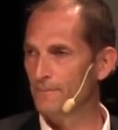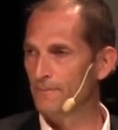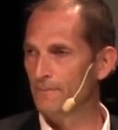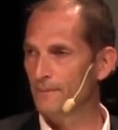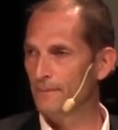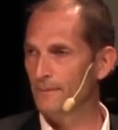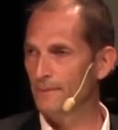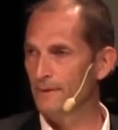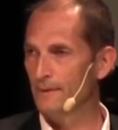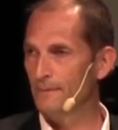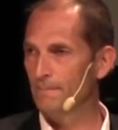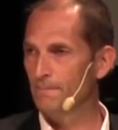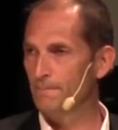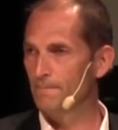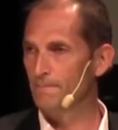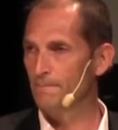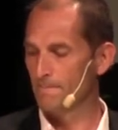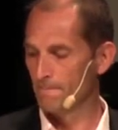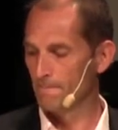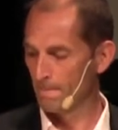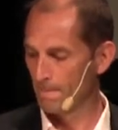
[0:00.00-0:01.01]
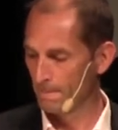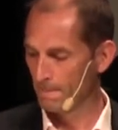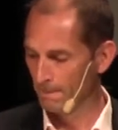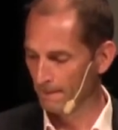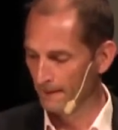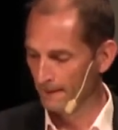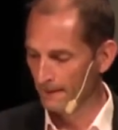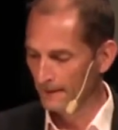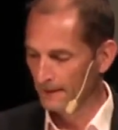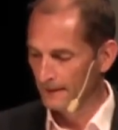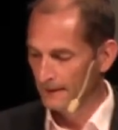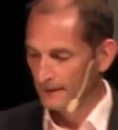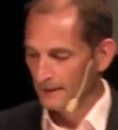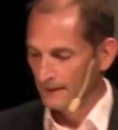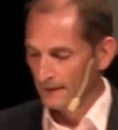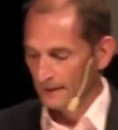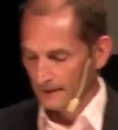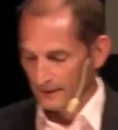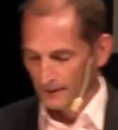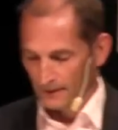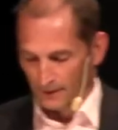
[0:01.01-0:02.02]

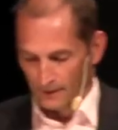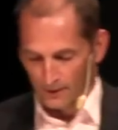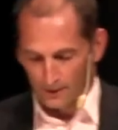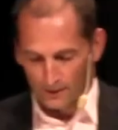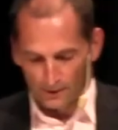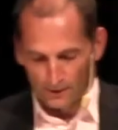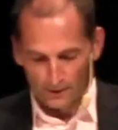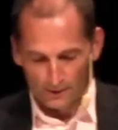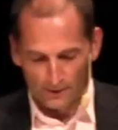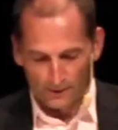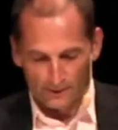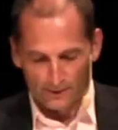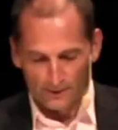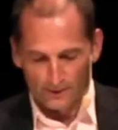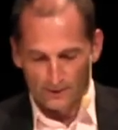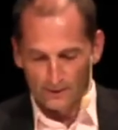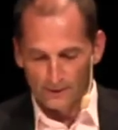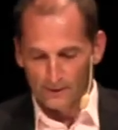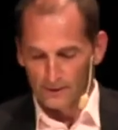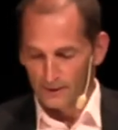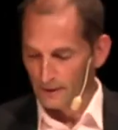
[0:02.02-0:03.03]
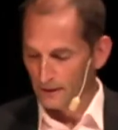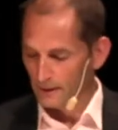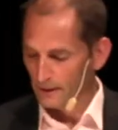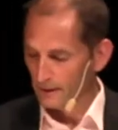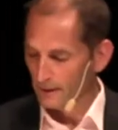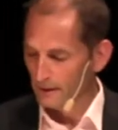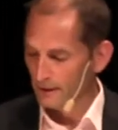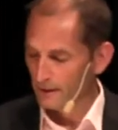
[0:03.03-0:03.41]
Nothing is said.